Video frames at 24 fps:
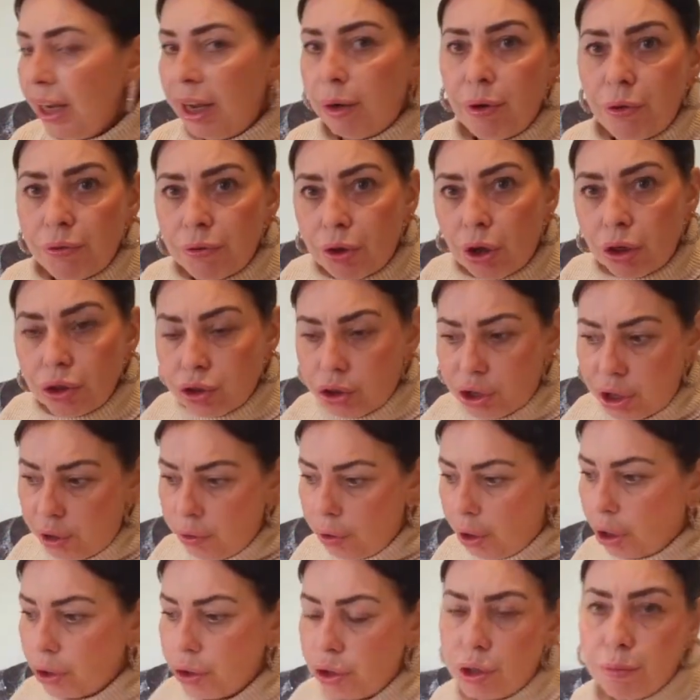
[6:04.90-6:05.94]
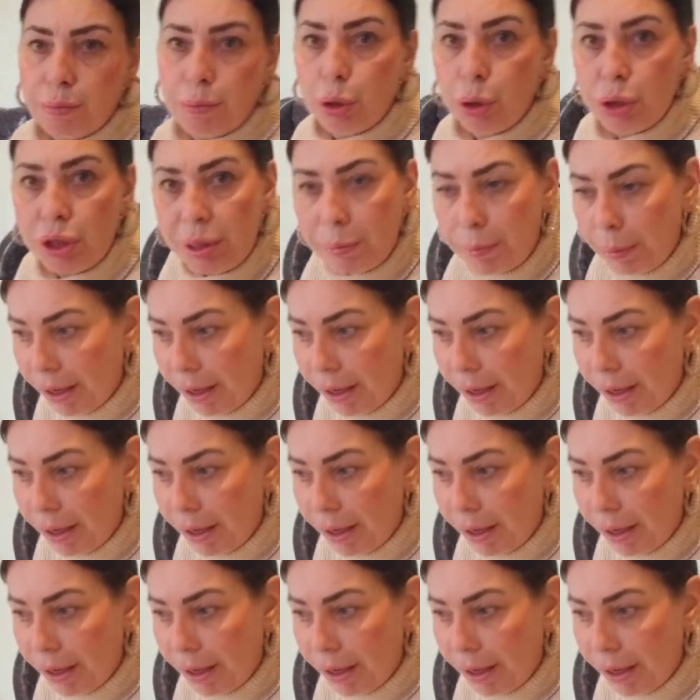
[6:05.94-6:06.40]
now I've got two lots of bloody